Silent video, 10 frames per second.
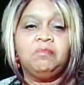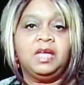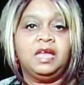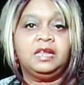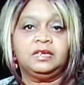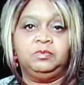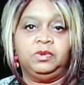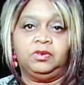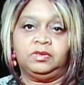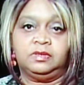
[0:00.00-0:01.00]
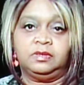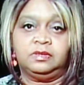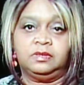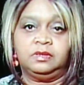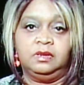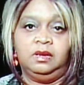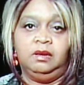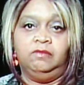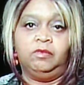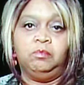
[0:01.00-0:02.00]
From being molested by my
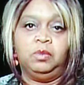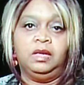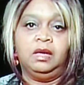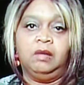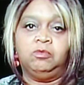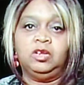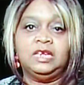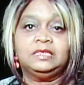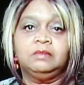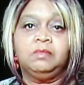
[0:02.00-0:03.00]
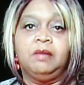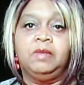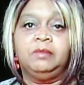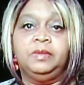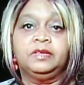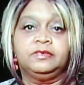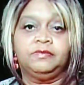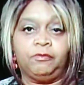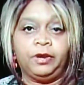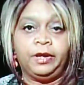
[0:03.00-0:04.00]
best friend,
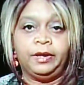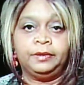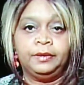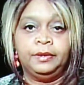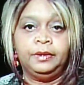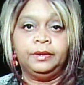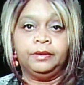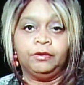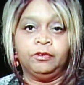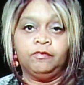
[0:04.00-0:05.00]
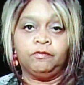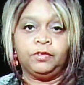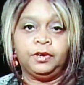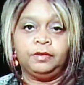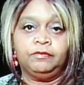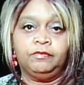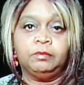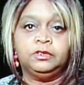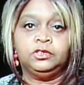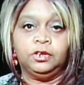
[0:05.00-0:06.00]
girlfriend, from a church, to
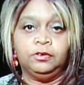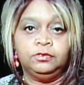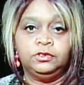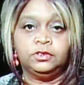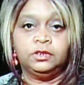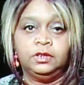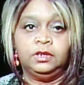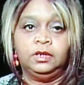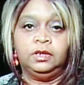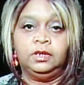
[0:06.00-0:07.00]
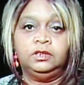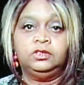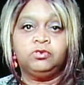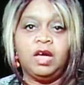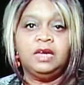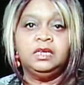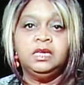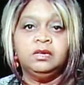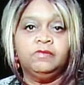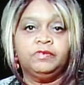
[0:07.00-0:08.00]
trying to heal from that, you know.
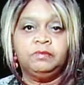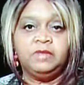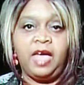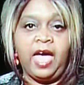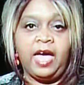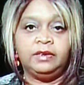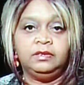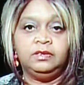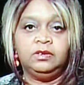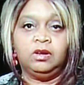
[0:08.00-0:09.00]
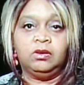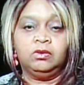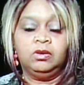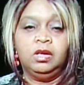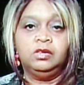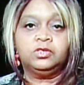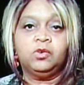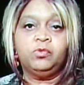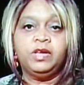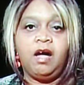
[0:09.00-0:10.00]
So we all have our bad
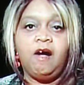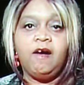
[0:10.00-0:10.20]
experiences.